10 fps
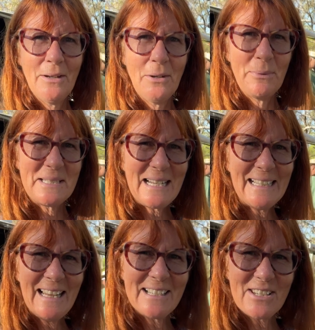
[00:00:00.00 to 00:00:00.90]
We stayed
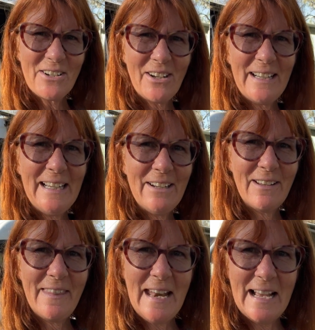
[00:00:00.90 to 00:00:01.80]
last night here
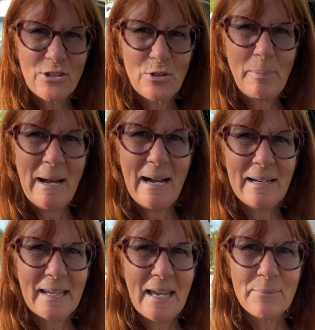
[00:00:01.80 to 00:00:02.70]
in the National
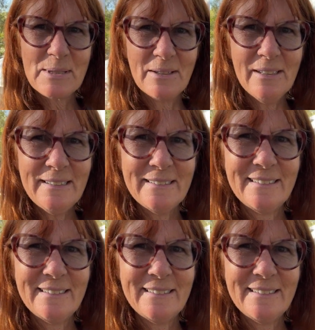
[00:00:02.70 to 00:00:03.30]
Park campsite.